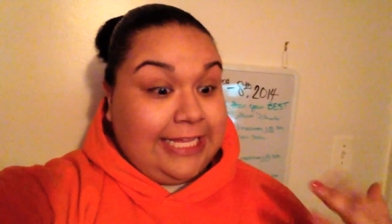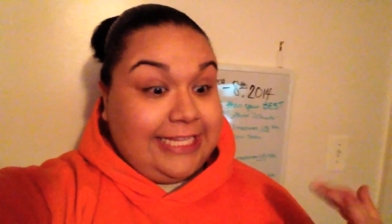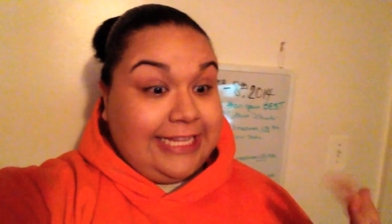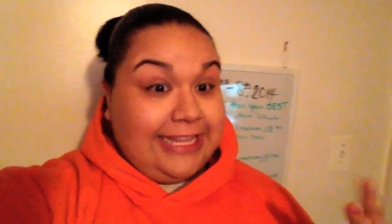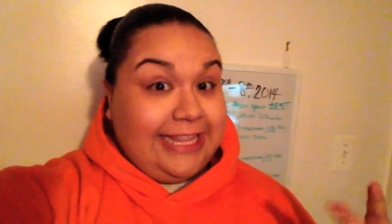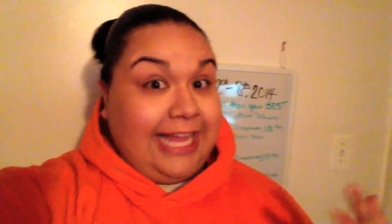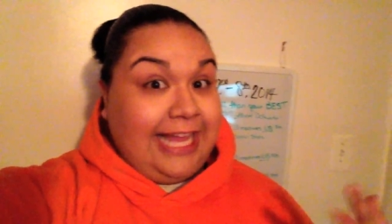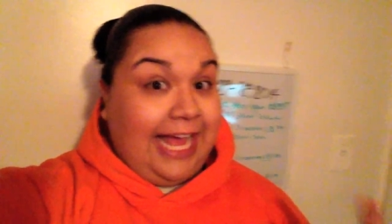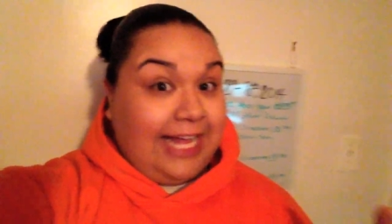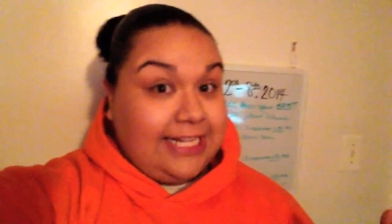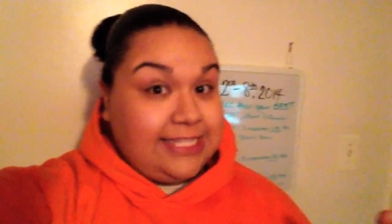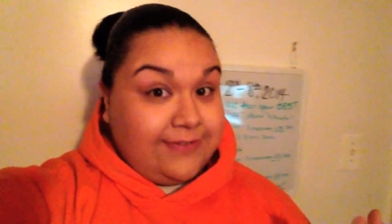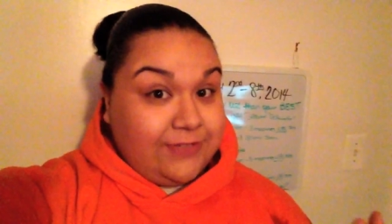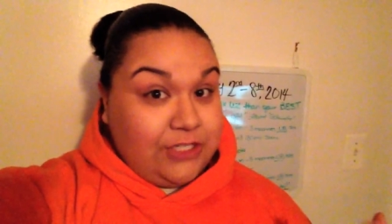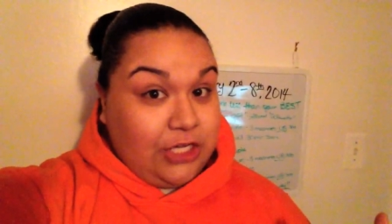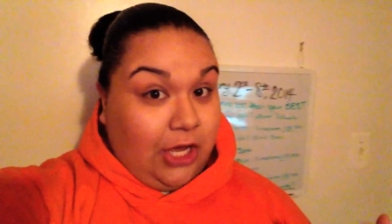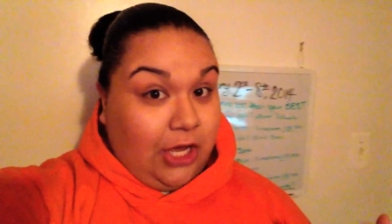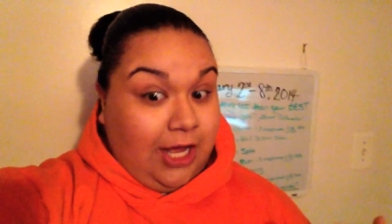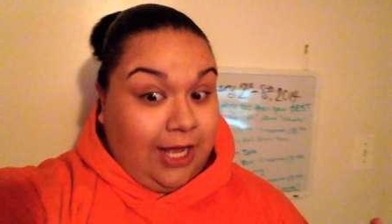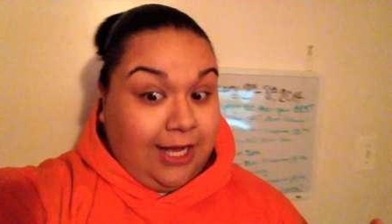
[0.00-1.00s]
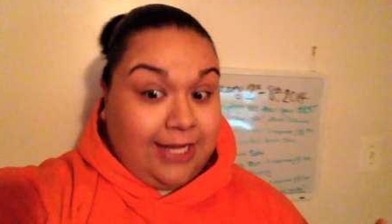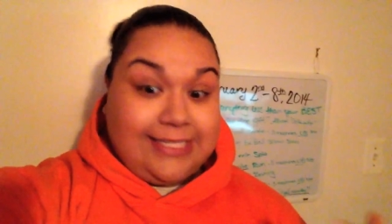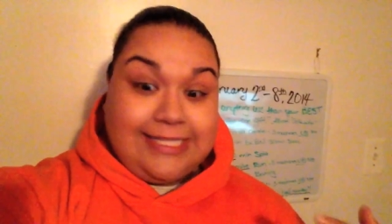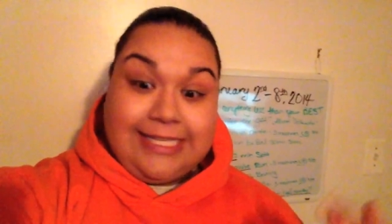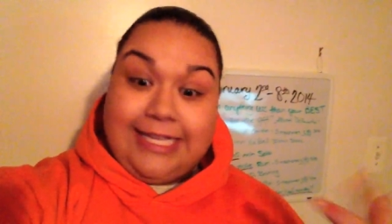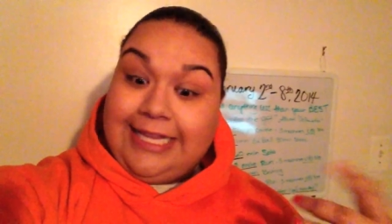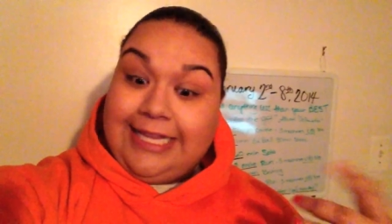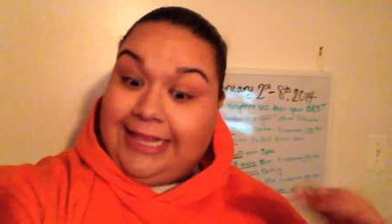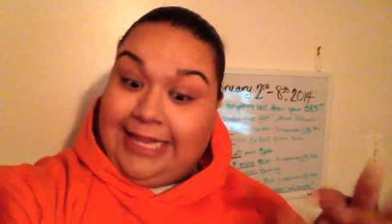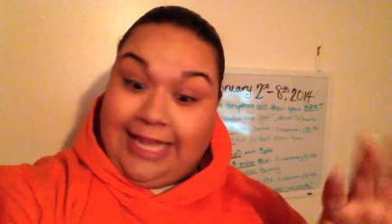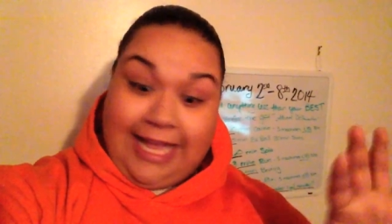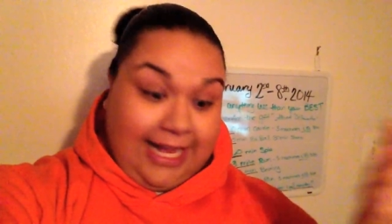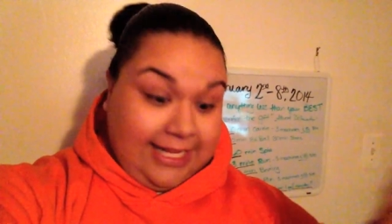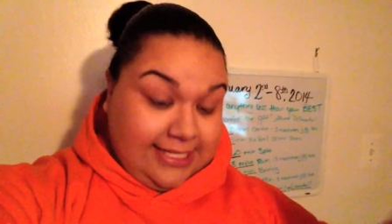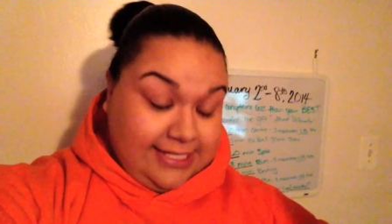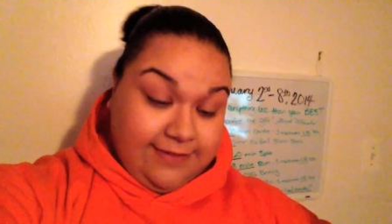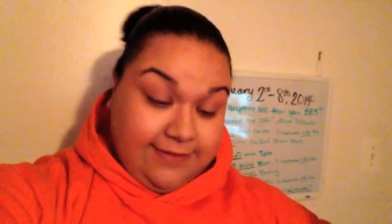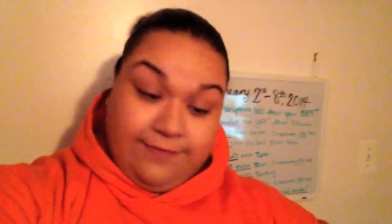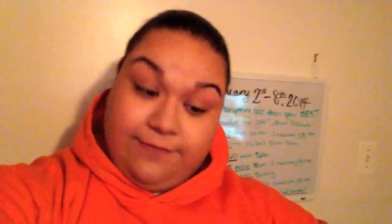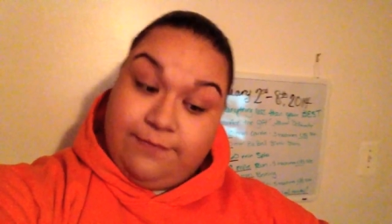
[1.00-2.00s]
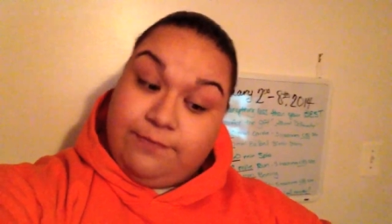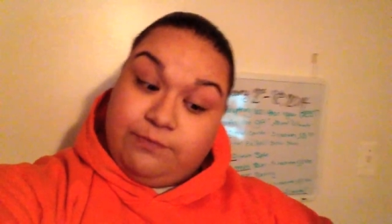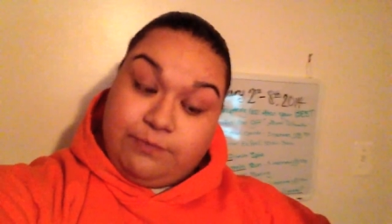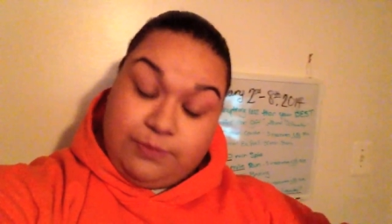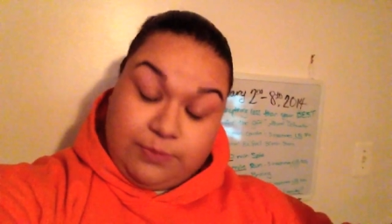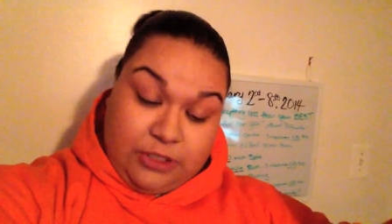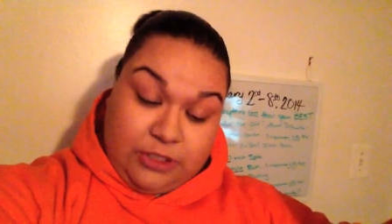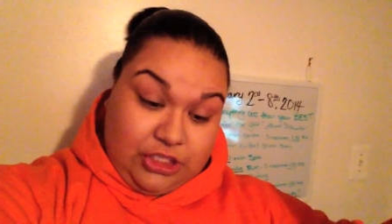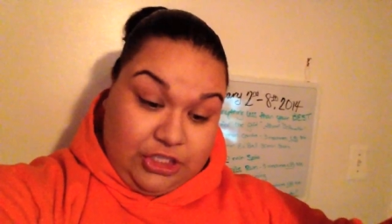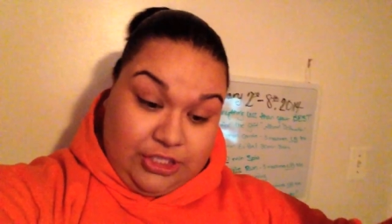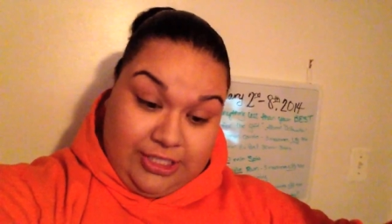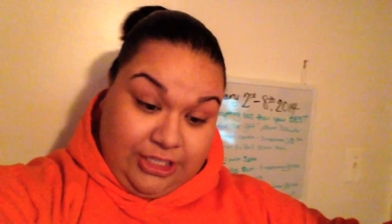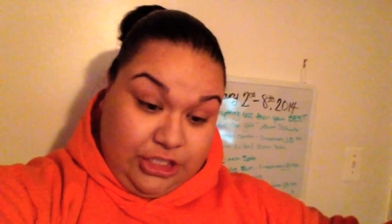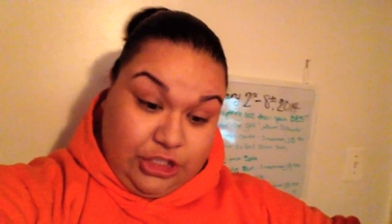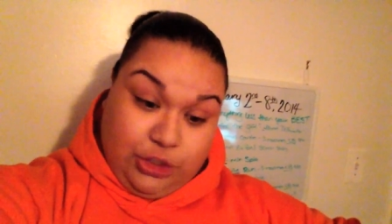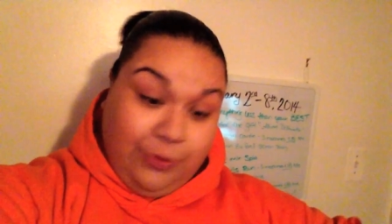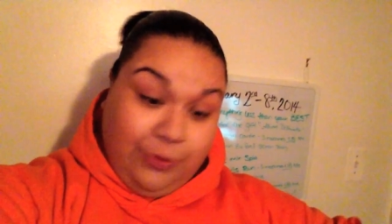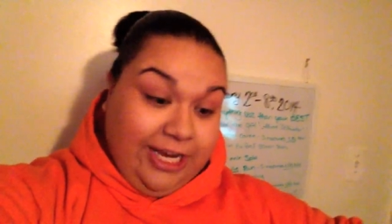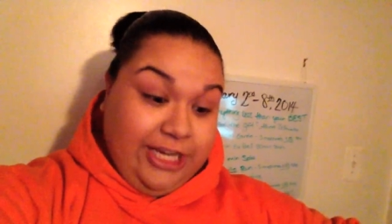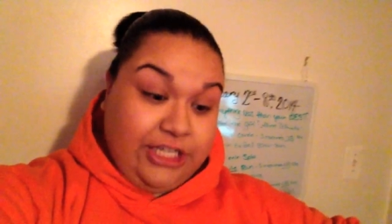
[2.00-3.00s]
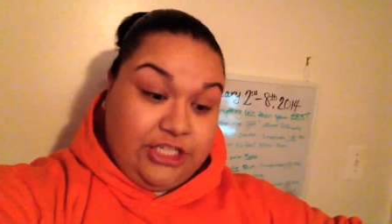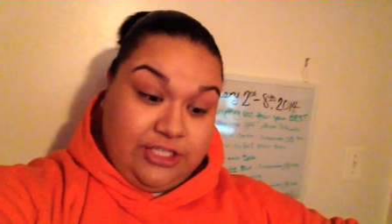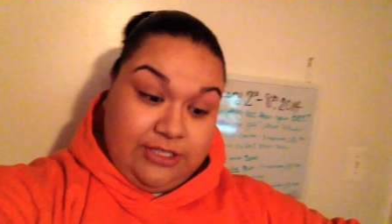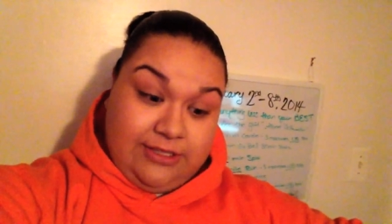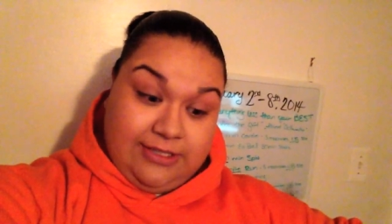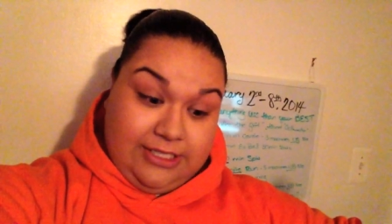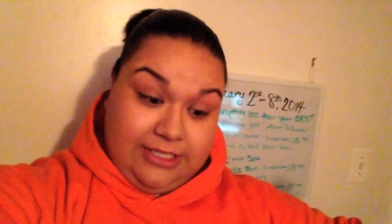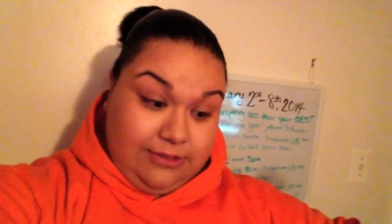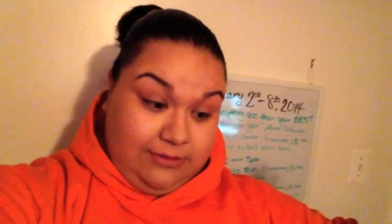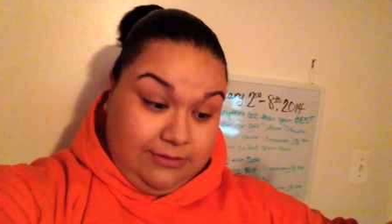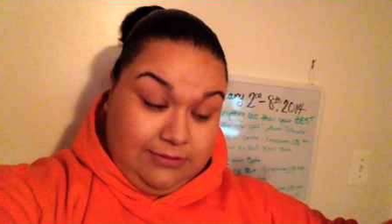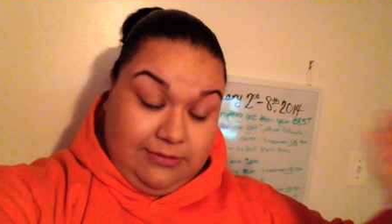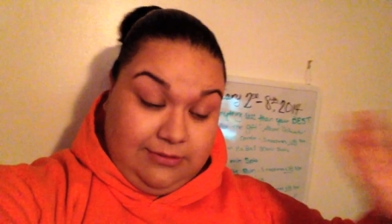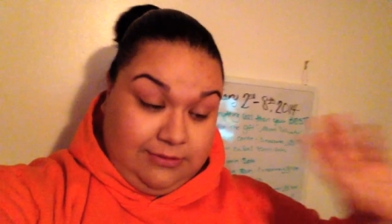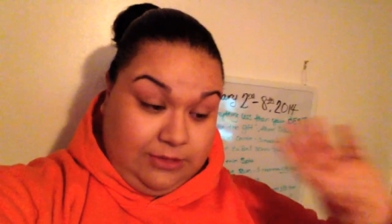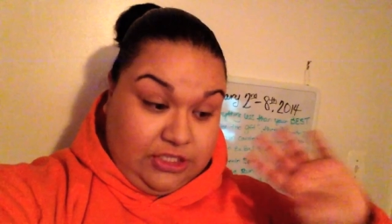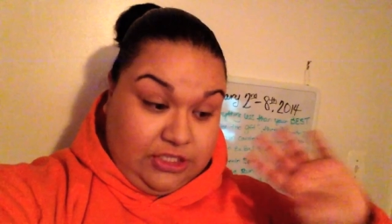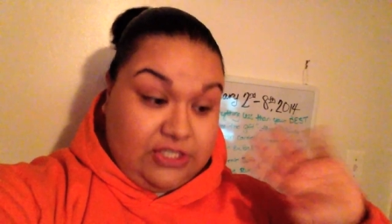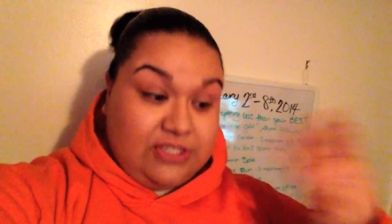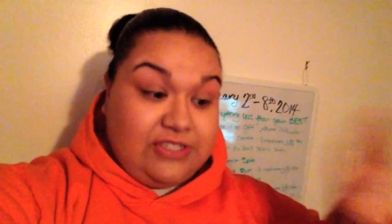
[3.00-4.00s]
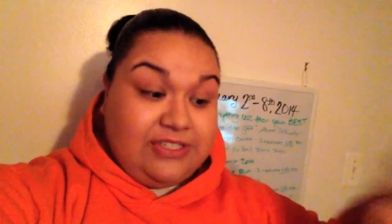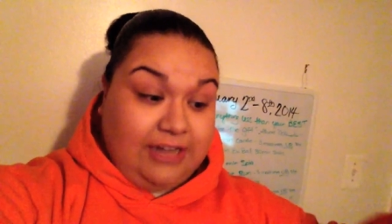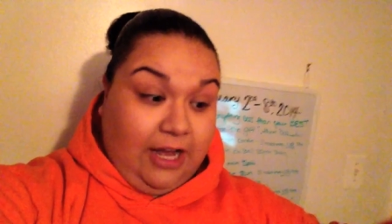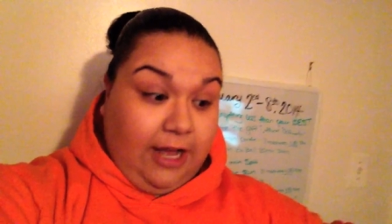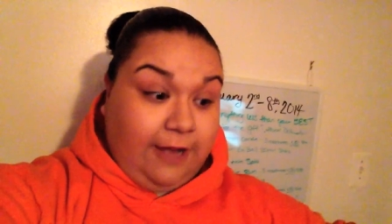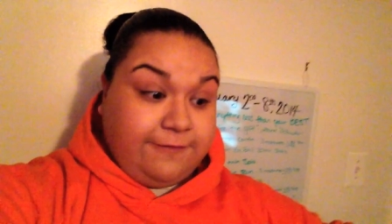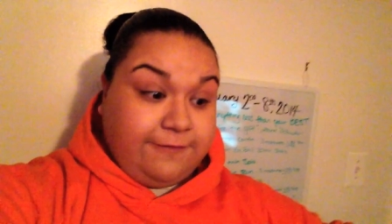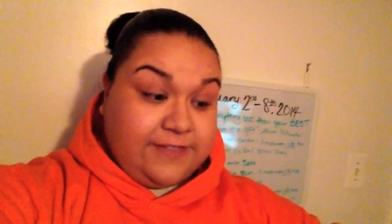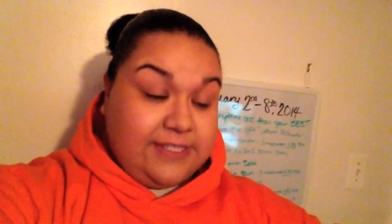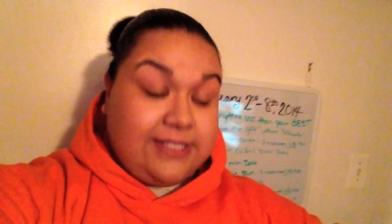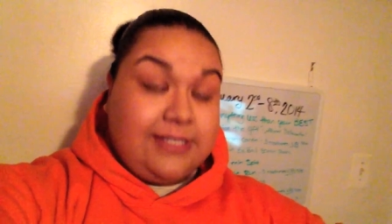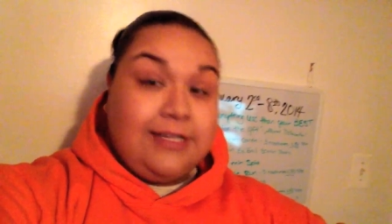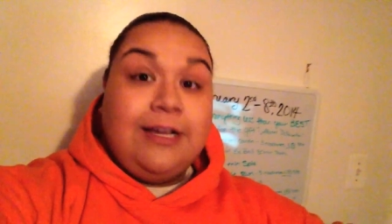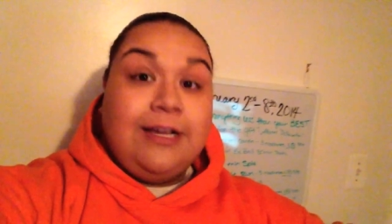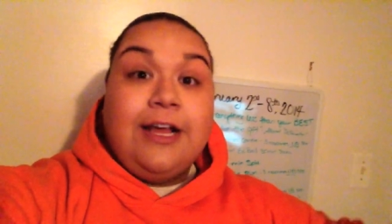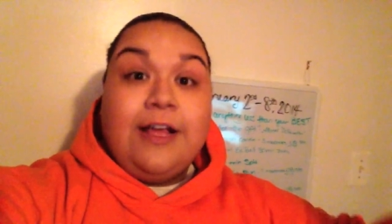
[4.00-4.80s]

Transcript: Lots of talks, lots of situations and stuffs